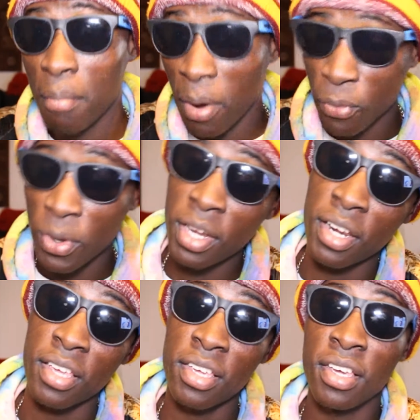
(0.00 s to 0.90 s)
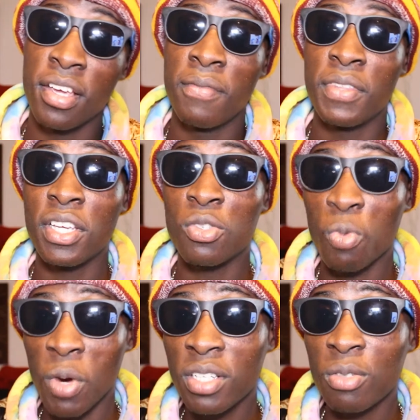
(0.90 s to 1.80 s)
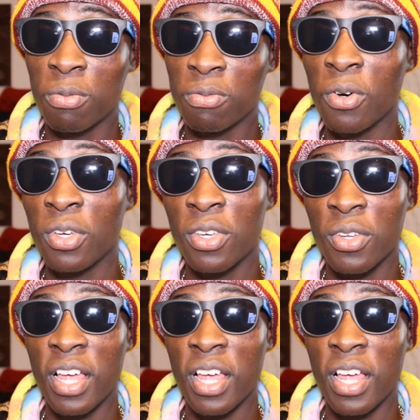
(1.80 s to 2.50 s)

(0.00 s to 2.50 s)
But really, they just want to fuck